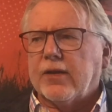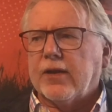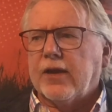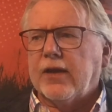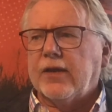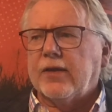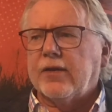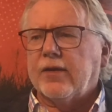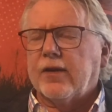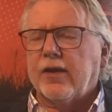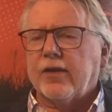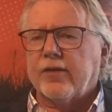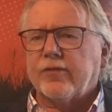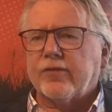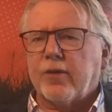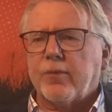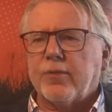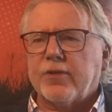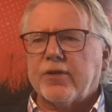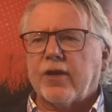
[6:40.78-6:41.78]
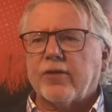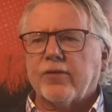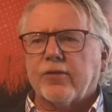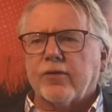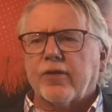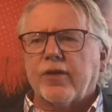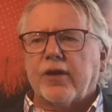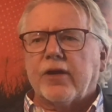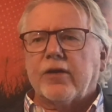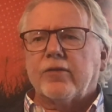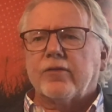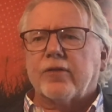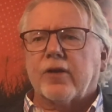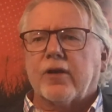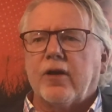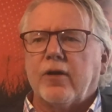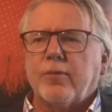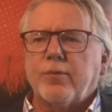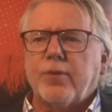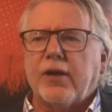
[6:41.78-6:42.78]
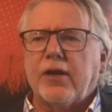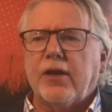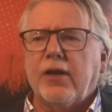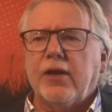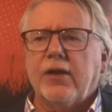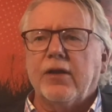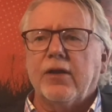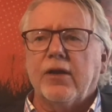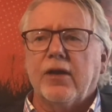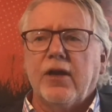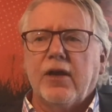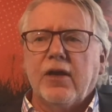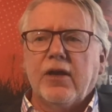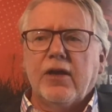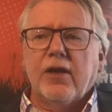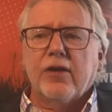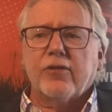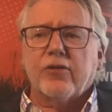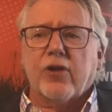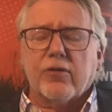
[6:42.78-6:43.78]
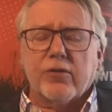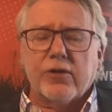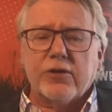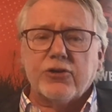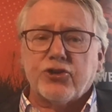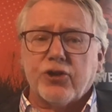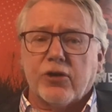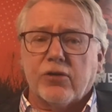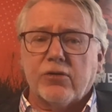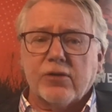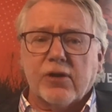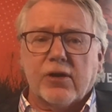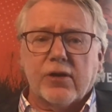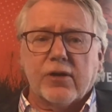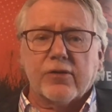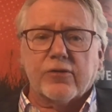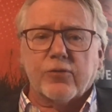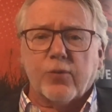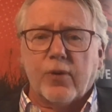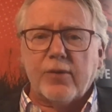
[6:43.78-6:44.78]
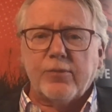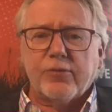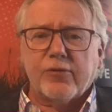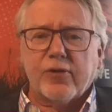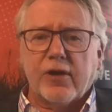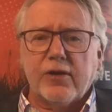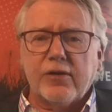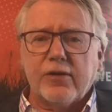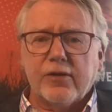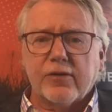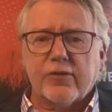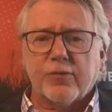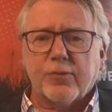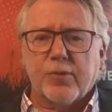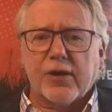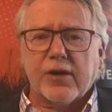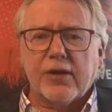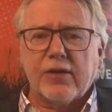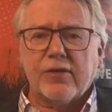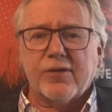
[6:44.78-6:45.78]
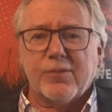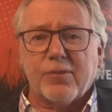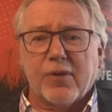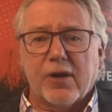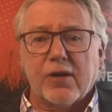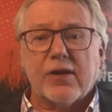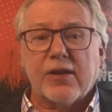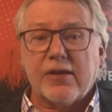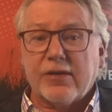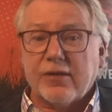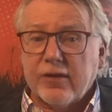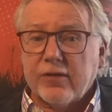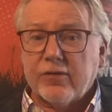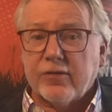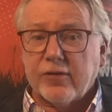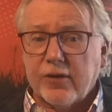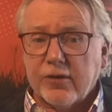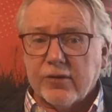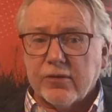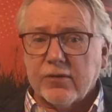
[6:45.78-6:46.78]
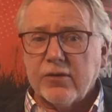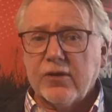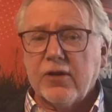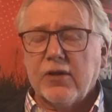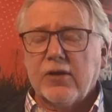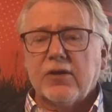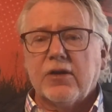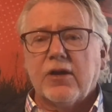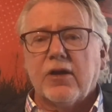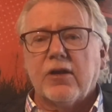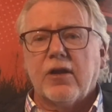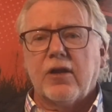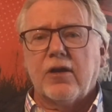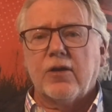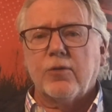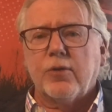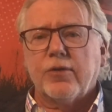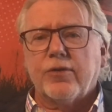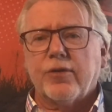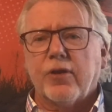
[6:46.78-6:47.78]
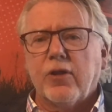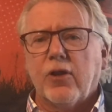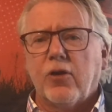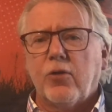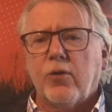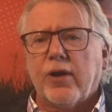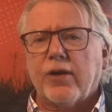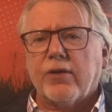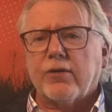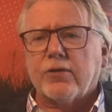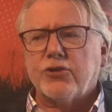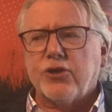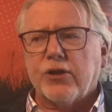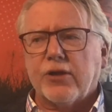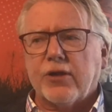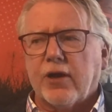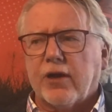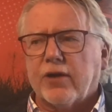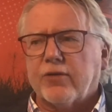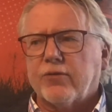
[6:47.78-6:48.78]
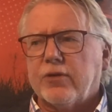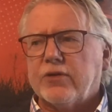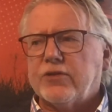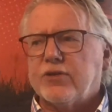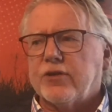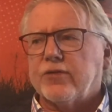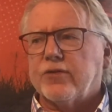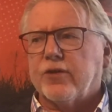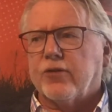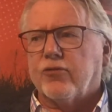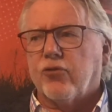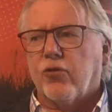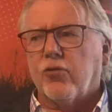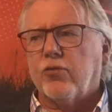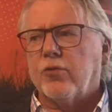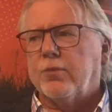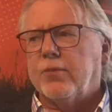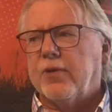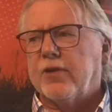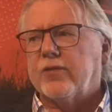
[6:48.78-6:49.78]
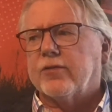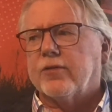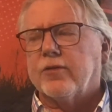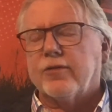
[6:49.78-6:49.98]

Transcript: And some of the other things the company has already shown on its website and is bringing to market this year, along with the low energy cartridge, is the drone missile